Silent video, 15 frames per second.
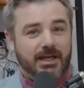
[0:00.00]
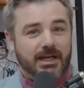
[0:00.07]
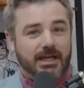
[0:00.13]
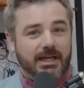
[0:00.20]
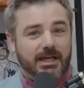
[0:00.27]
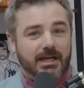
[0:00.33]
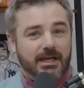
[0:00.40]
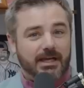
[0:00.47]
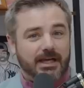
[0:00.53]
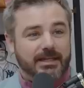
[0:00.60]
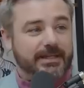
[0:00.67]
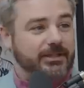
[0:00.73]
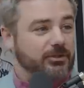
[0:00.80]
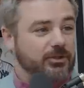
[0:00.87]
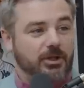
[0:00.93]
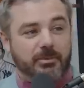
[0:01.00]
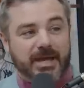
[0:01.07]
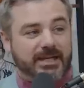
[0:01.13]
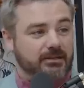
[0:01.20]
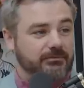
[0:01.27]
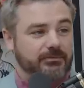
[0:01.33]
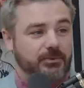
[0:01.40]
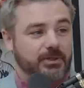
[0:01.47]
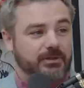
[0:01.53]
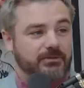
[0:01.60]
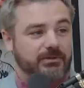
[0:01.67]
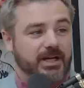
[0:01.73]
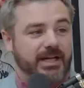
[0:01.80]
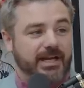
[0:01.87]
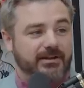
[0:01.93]
I think he'll go back and
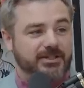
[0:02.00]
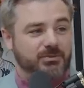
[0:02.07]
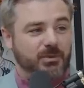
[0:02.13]
forth. Right now okay.